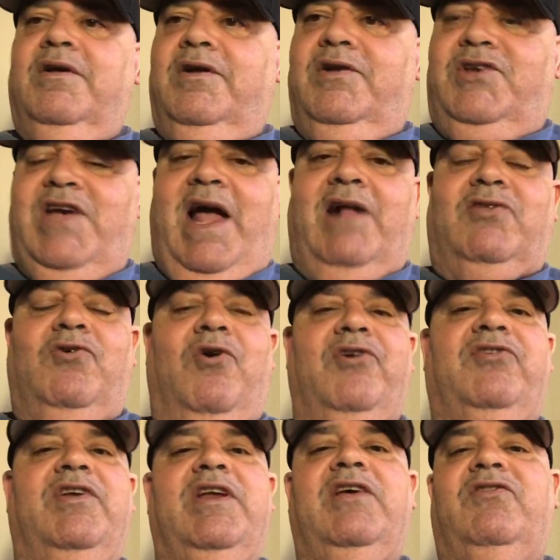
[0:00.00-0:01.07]
Jack
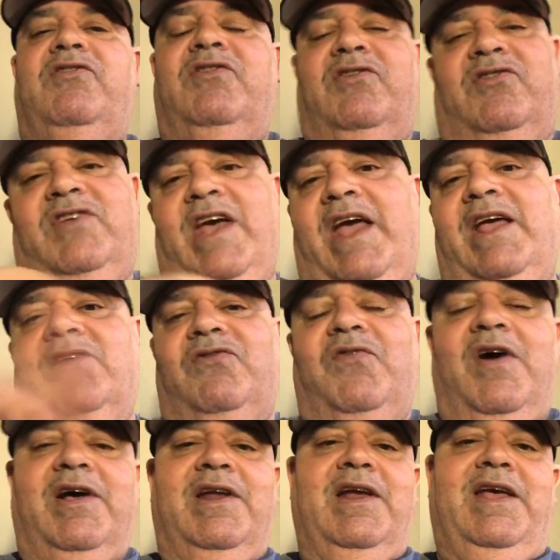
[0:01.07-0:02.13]
Dorsey needs to just take his
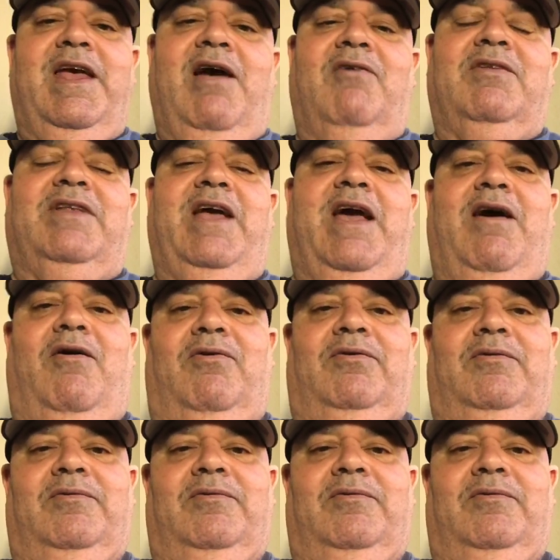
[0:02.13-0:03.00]
fucking account down.